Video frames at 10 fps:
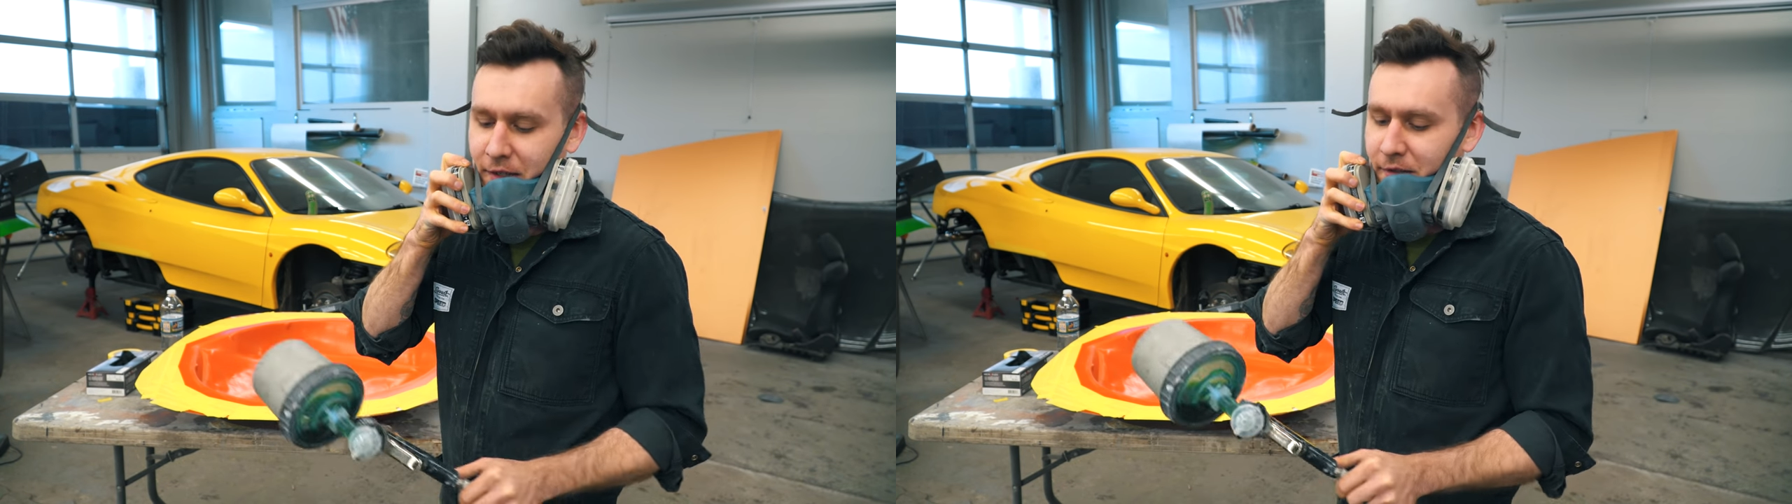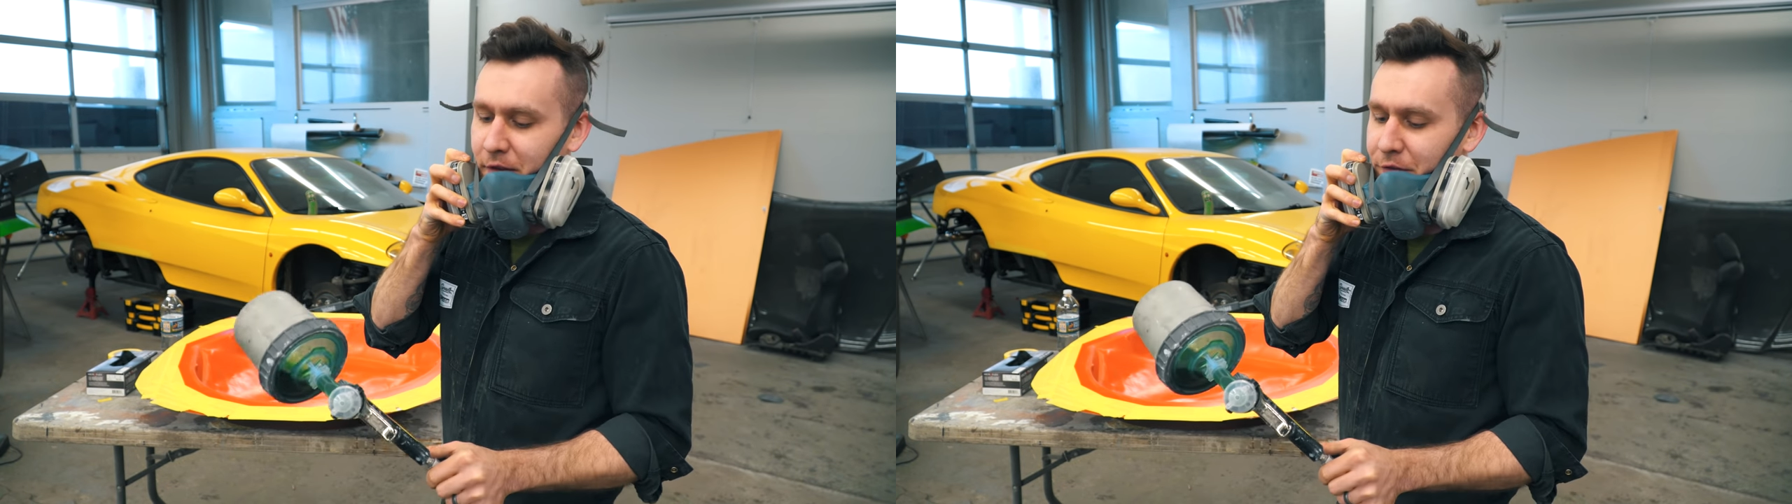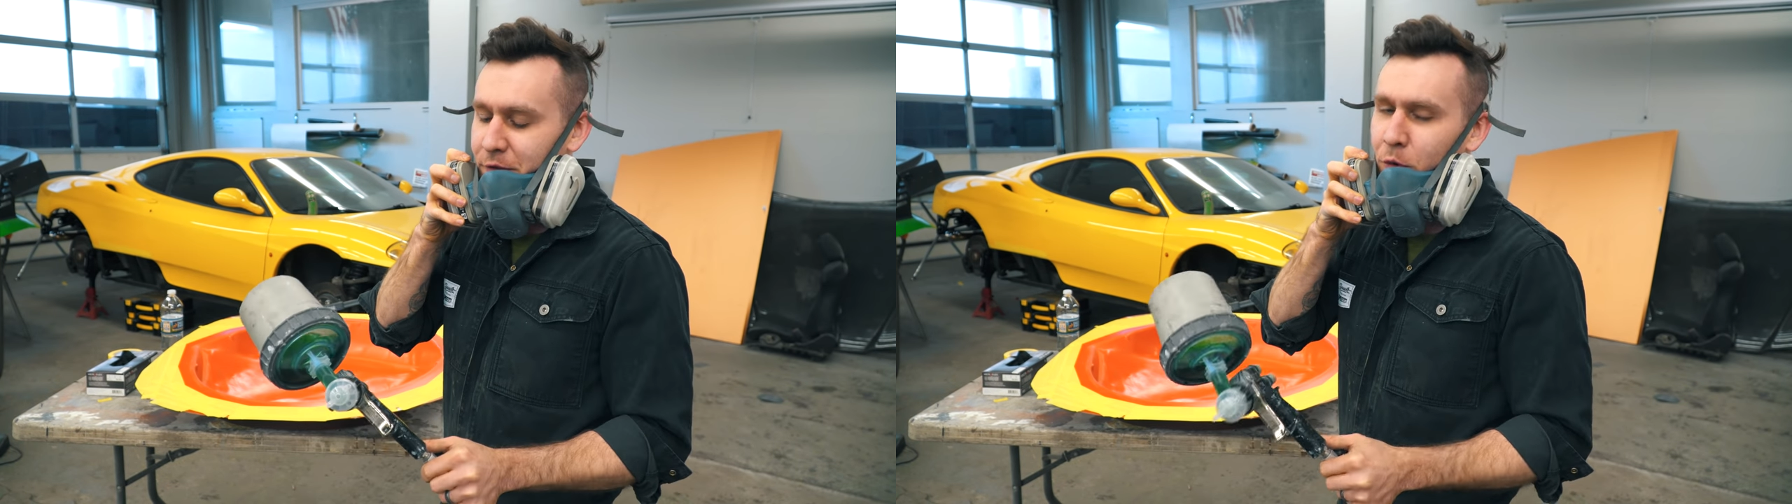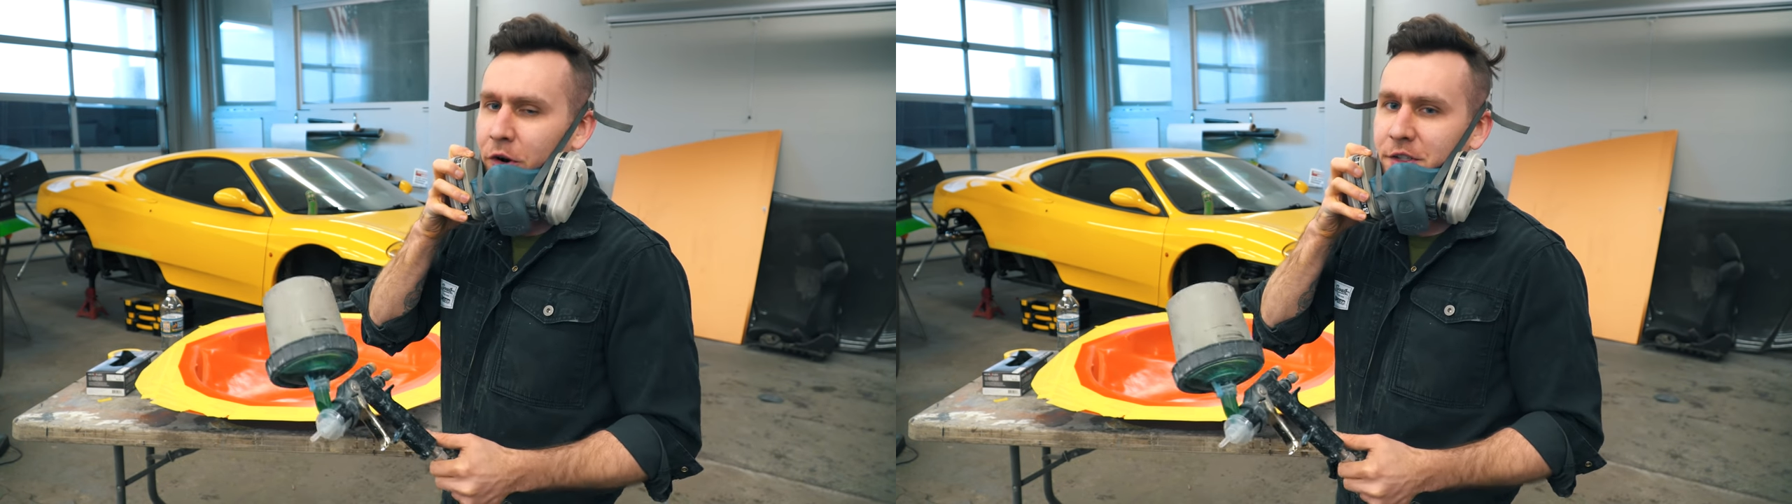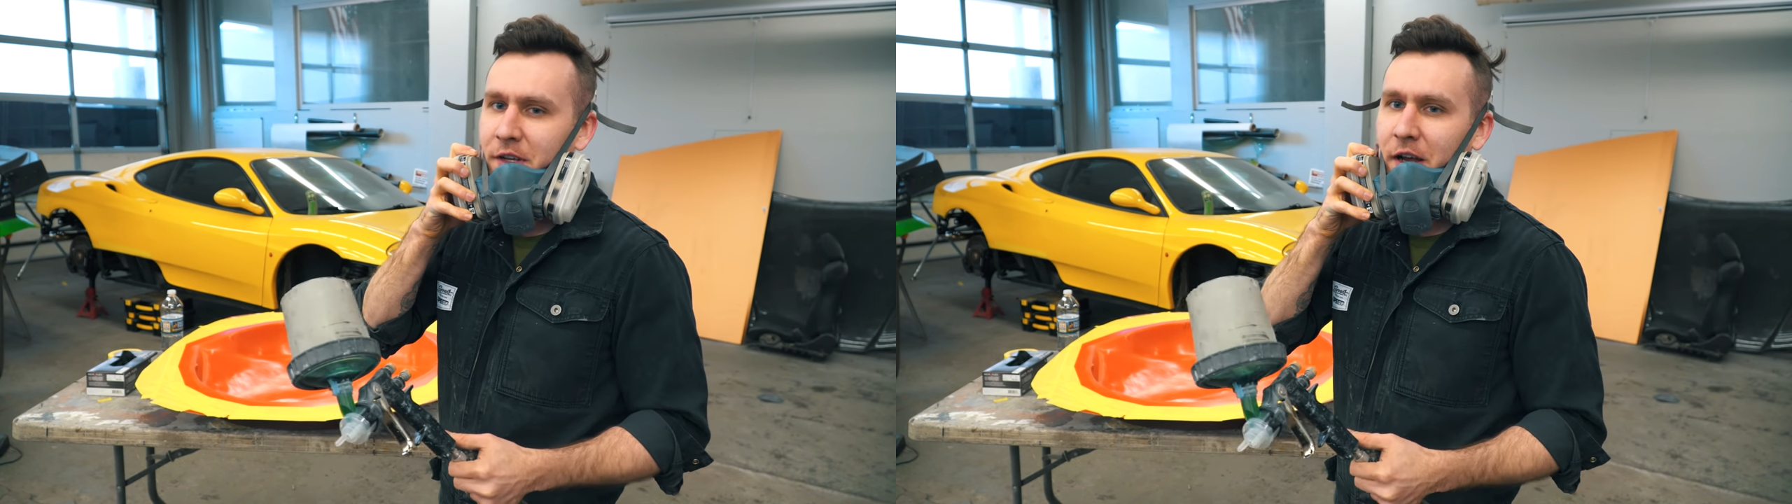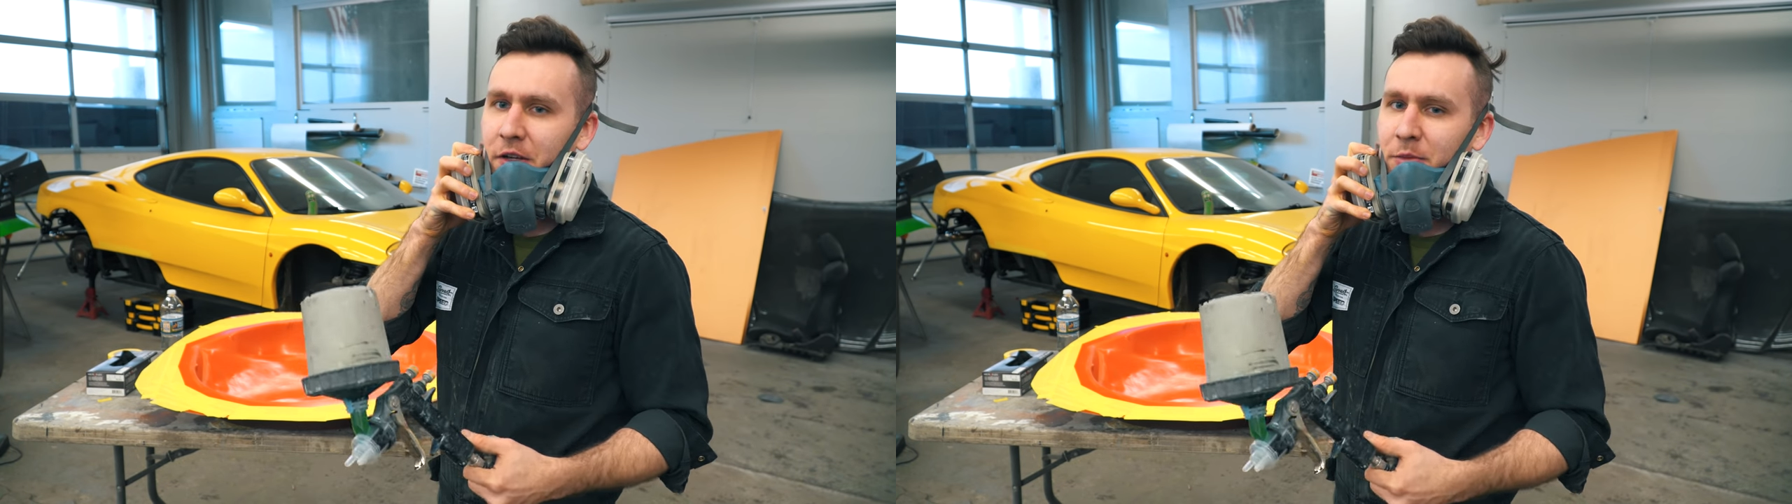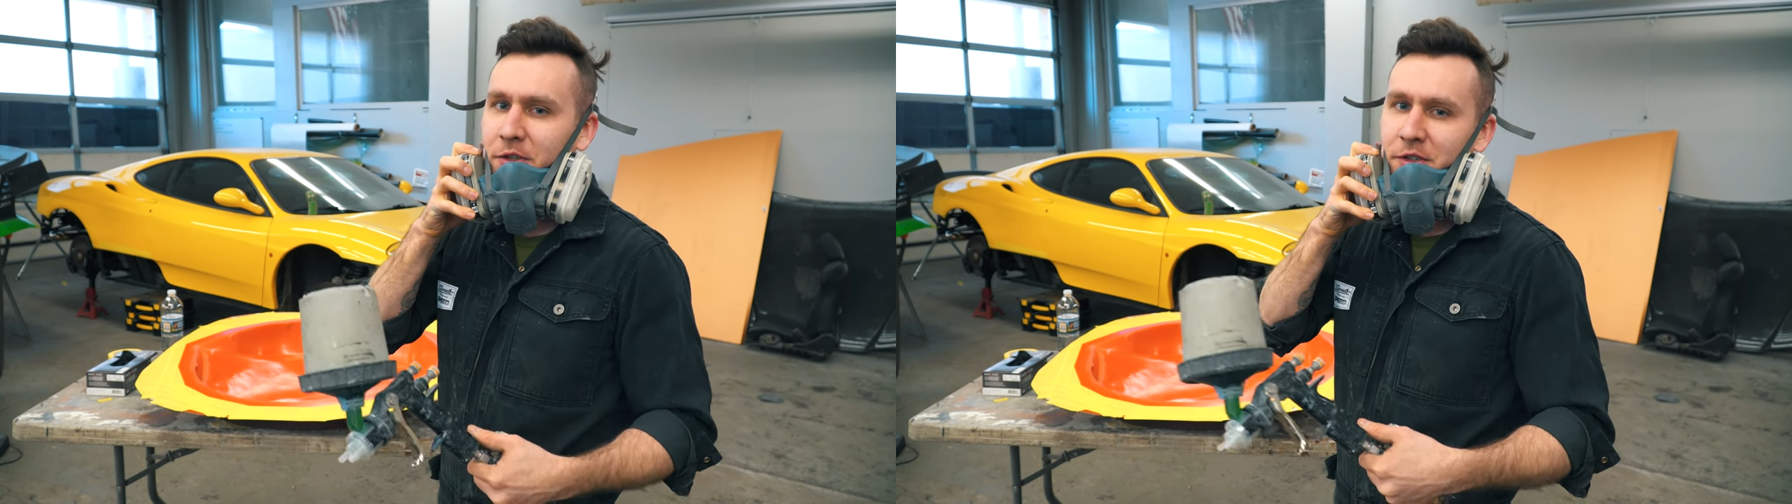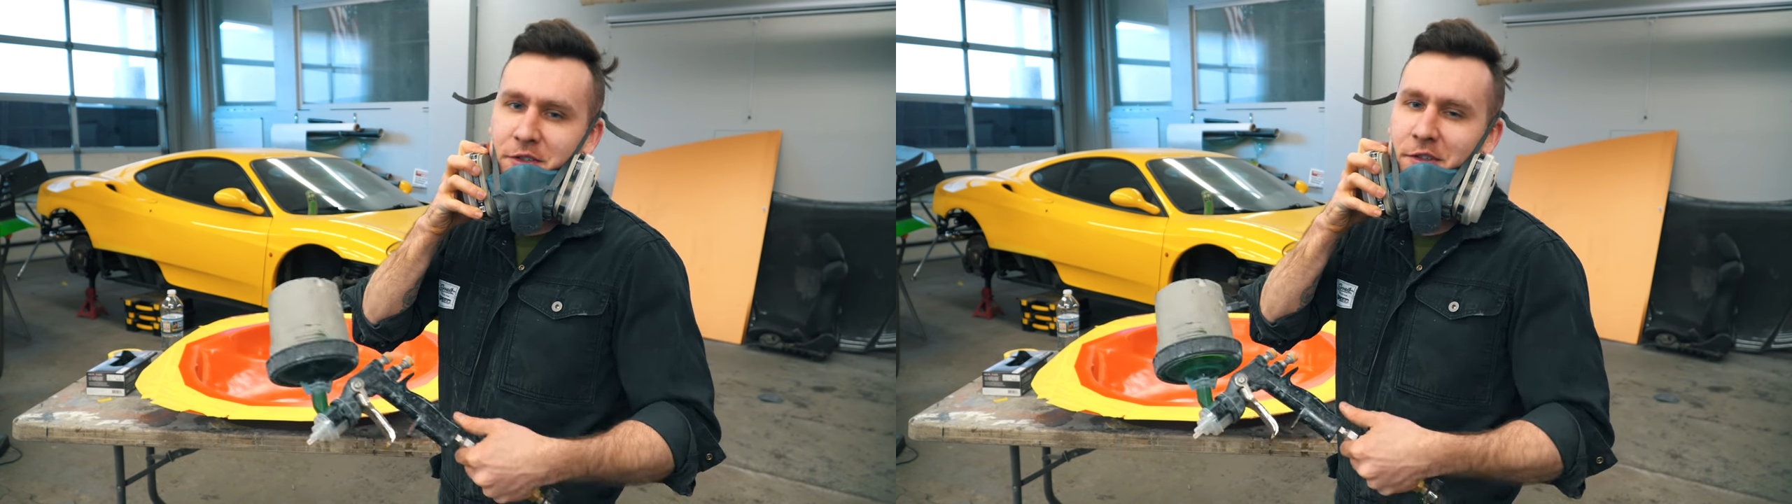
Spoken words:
This stuff is water soluble,